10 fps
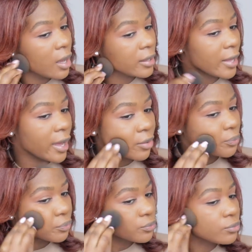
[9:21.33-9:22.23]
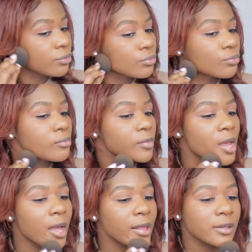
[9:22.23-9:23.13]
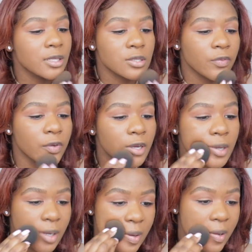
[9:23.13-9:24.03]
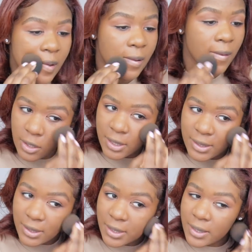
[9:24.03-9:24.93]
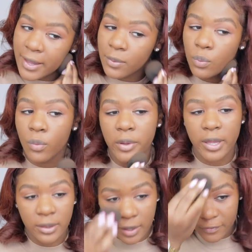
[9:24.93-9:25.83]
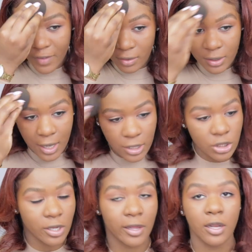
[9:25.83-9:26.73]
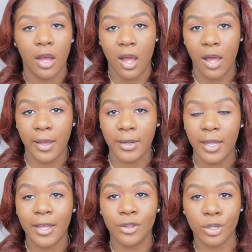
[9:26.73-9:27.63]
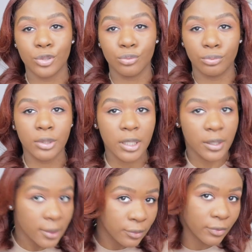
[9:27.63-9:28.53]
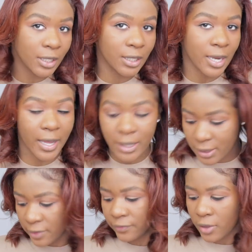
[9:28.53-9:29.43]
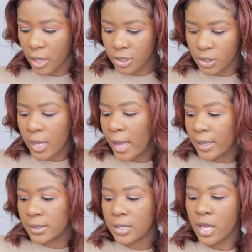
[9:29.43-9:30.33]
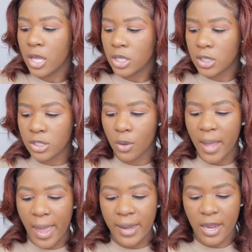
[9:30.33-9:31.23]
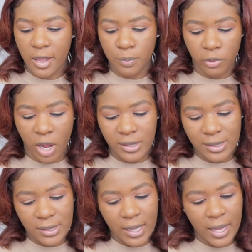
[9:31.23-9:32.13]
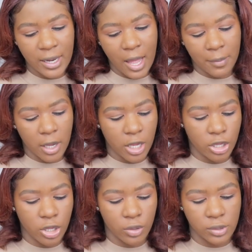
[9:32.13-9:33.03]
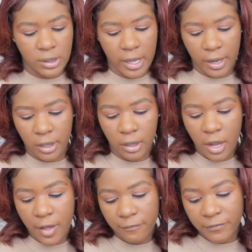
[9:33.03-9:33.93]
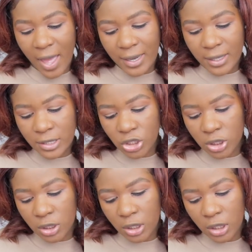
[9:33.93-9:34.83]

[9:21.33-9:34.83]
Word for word: Yeah, I like this so far. So this is a skin with foundation on. It looks really, really nice and flawless, you guys. So let's go ahead and bronze the skin. I'm gonna use their Vanish